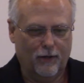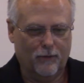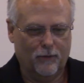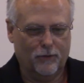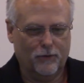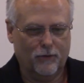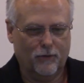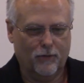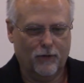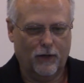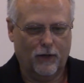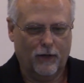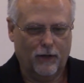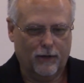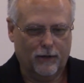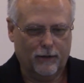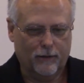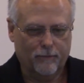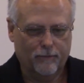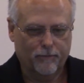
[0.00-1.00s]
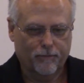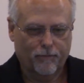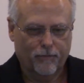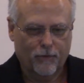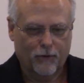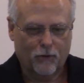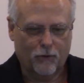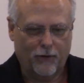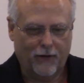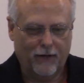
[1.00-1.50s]
lovers of God.
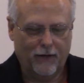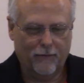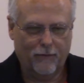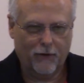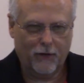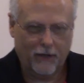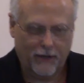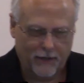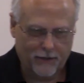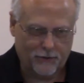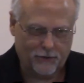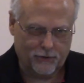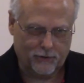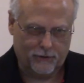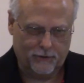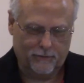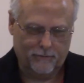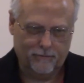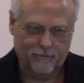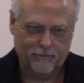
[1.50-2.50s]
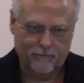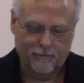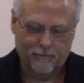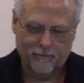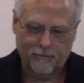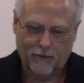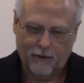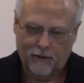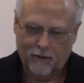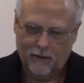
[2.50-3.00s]
Gratification
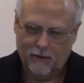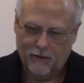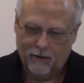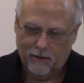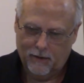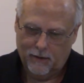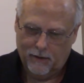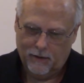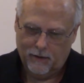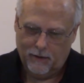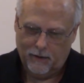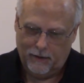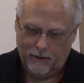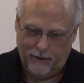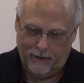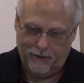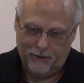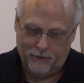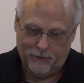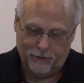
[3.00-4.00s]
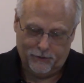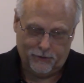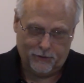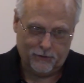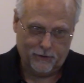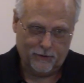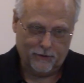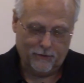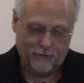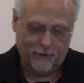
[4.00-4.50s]

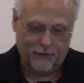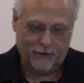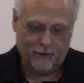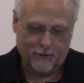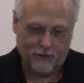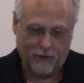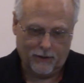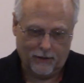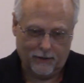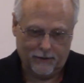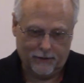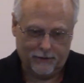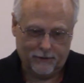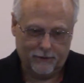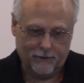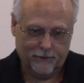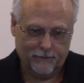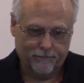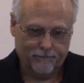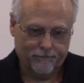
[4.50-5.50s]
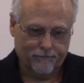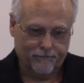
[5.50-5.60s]
is their God.